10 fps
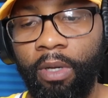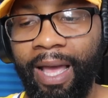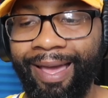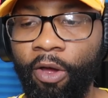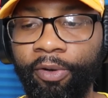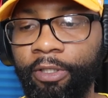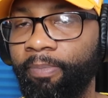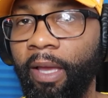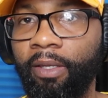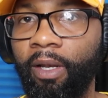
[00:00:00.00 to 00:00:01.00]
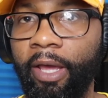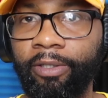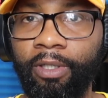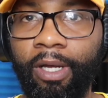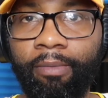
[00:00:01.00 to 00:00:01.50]
I don't expect the
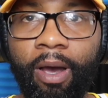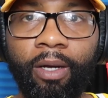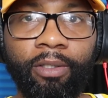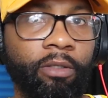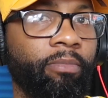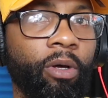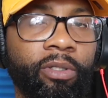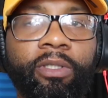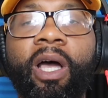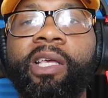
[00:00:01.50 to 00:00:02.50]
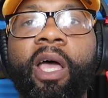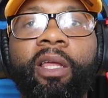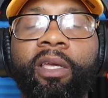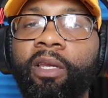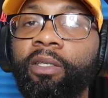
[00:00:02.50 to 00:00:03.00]
Lakers to come out and just blow these guys out
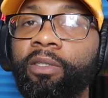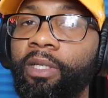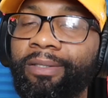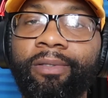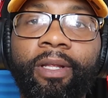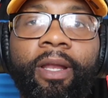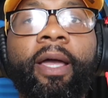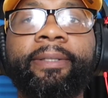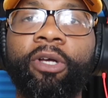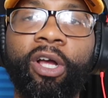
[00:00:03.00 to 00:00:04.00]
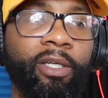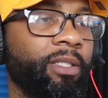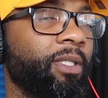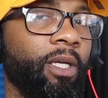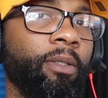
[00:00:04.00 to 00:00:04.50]
again. The Nuggets are a good
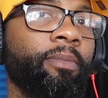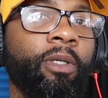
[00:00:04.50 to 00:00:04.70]
team.